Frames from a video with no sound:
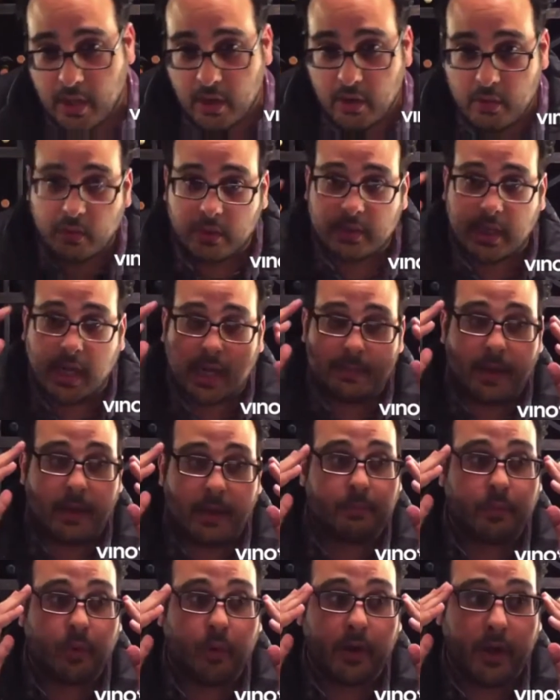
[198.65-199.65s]
We'll talk about
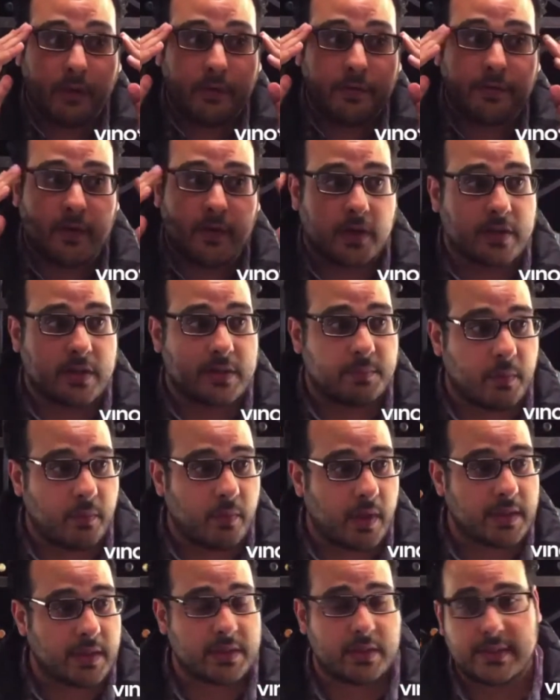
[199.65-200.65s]
Bordeaux first, but we'll
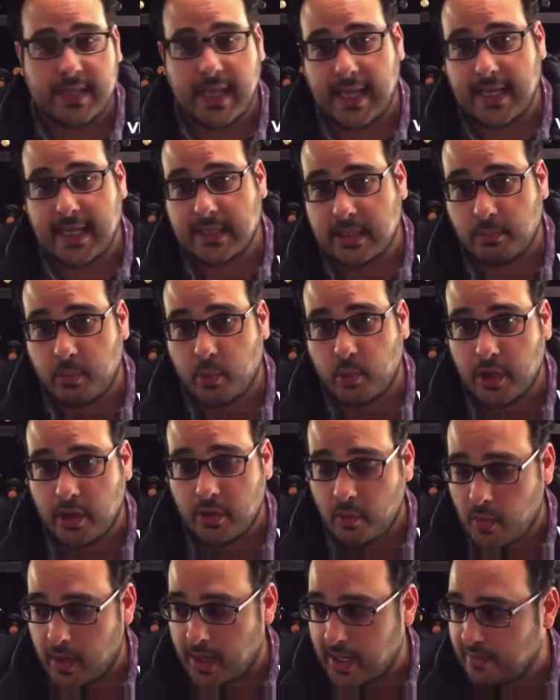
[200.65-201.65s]
also taste the Bordeaux
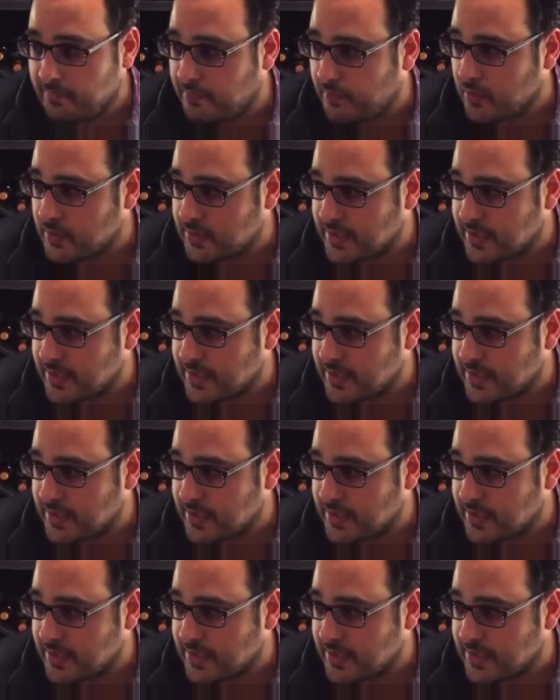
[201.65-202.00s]
wine first.